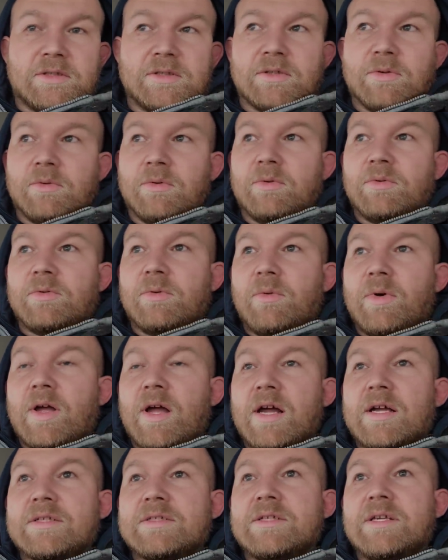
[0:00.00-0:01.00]
The way
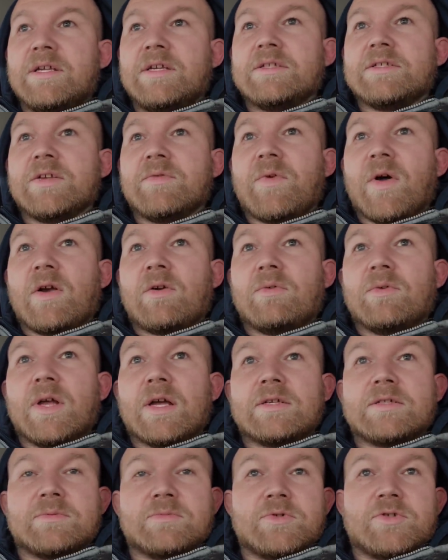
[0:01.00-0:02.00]
I see it is if I don't
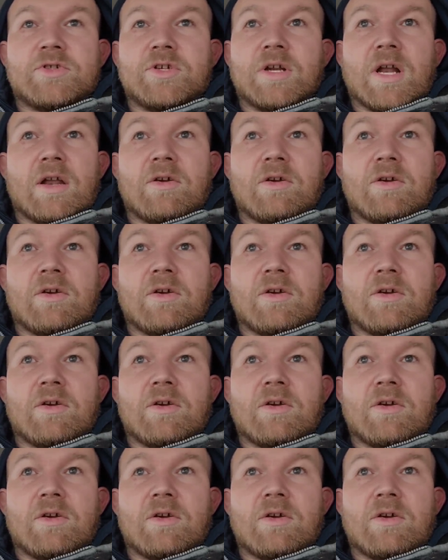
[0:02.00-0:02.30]
like some shit,